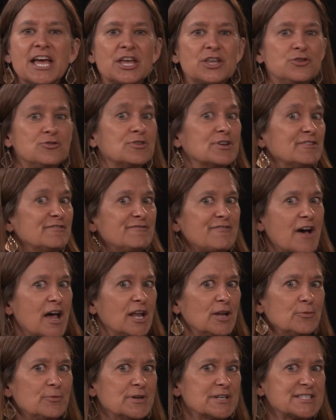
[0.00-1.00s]
You can
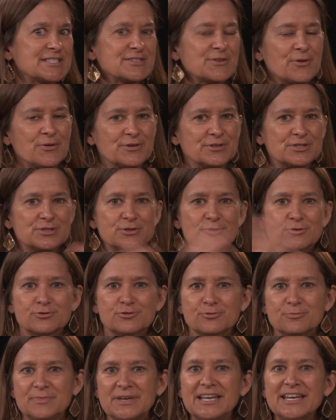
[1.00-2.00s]
follow us on
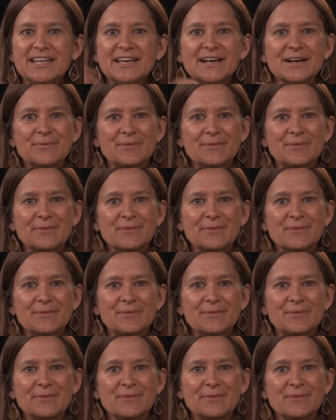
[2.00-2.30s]
social media.